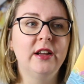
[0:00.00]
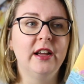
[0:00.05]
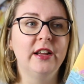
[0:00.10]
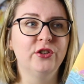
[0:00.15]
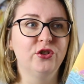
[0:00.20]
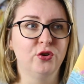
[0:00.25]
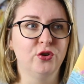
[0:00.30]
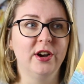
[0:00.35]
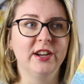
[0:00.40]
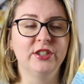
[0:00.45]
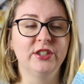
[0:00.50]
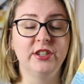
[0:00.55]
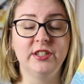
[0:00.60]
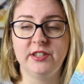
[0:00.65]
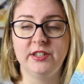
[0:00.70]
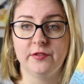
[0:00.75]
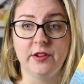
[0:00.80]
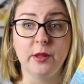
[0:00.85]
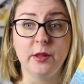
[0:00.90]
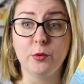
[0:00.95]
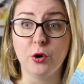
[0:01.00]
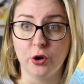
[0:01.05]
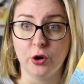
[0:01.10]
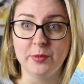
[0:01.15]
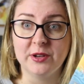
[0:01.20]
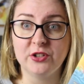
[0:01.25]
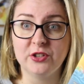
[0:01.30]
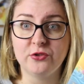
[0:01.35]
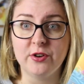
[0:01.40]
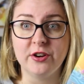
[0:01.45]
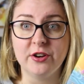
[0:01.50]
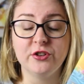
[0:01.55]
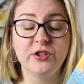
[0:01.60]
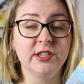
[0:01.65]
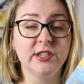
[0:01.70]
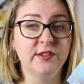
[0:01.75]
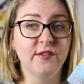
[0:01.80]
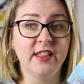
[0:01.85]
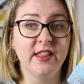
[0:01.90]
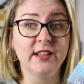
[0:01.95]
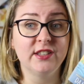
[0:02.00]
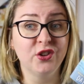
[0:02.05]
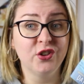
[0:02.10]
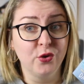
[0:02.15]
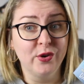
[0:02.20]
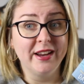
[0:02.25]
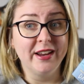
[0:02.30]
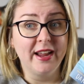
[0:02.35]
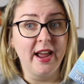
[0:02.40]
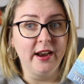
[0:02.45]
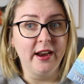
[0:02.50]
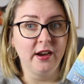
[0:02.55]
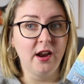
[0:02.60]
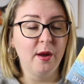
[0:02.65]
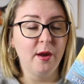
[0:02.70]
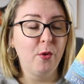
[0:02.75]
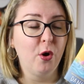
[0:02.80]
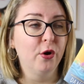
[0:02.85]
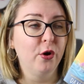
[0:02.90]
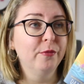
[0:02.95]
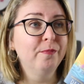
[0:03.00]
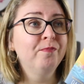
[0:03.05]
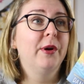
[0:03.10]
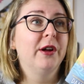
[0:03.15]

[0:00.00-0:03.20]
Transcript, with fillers: and trying to develop coping strategies for that so he can come home.